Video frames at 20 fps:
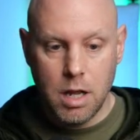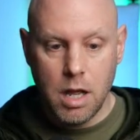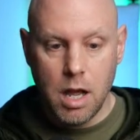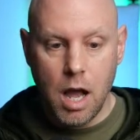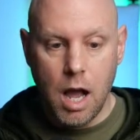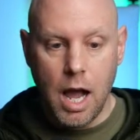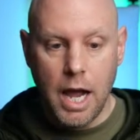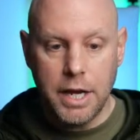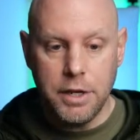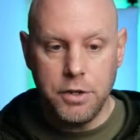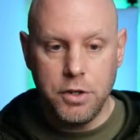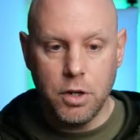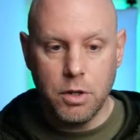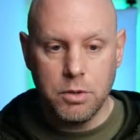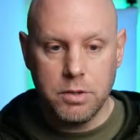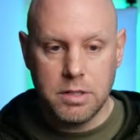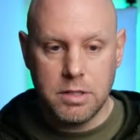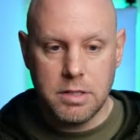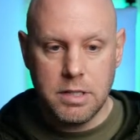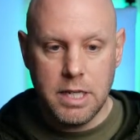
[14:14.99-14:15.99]
I don't
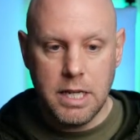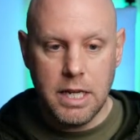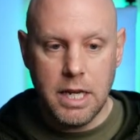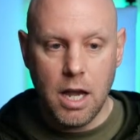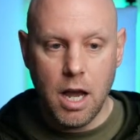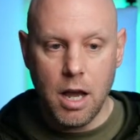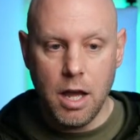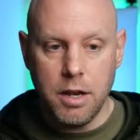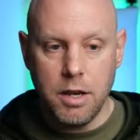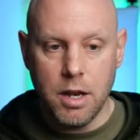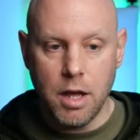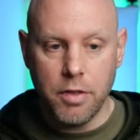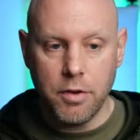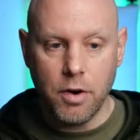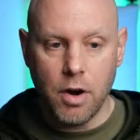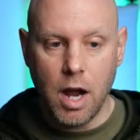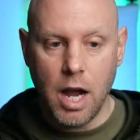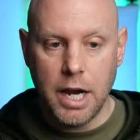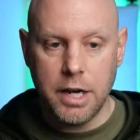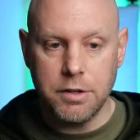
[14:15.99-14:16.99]
see another
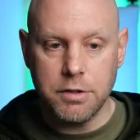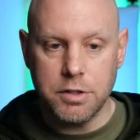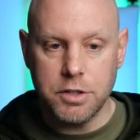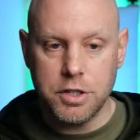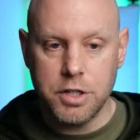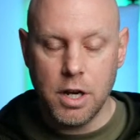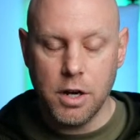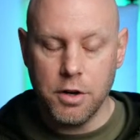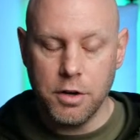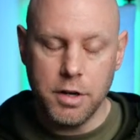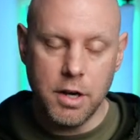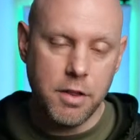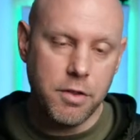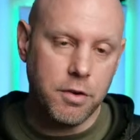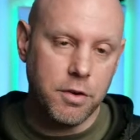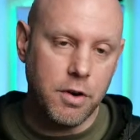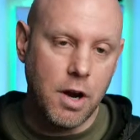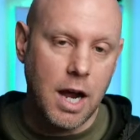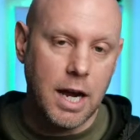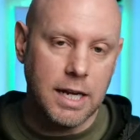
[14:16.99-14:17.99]
Hydran or another
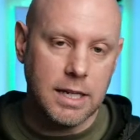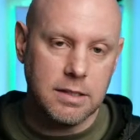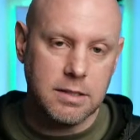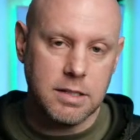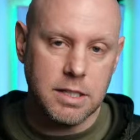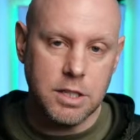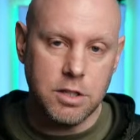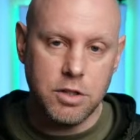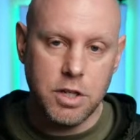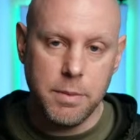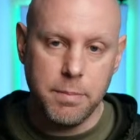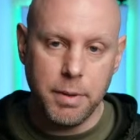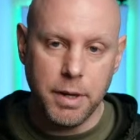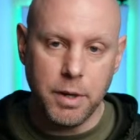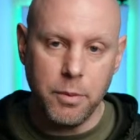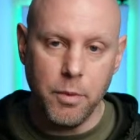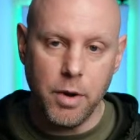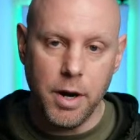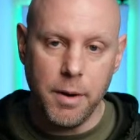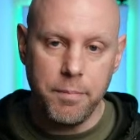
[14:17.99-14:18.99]
ISC ship
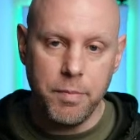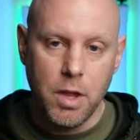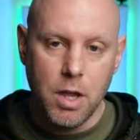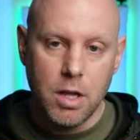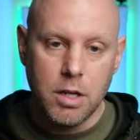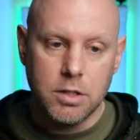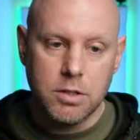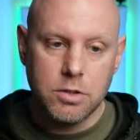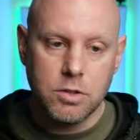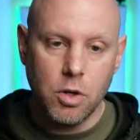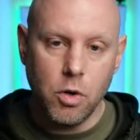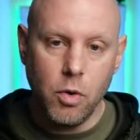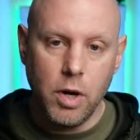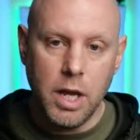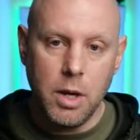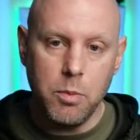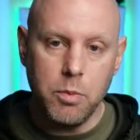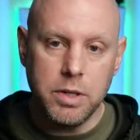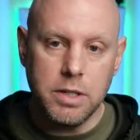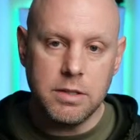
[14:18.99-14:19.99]
anywhere. So it
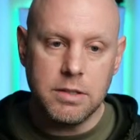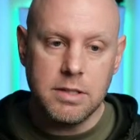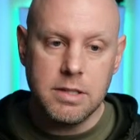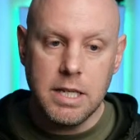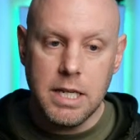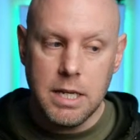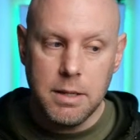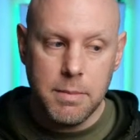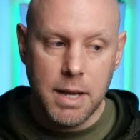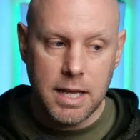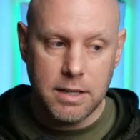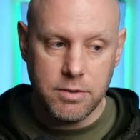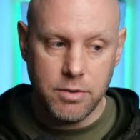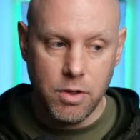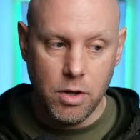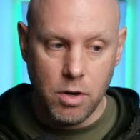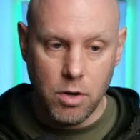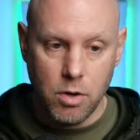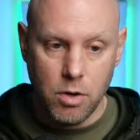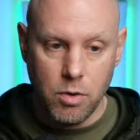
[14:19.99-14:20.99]
would seem as
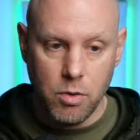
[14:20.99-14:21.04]
though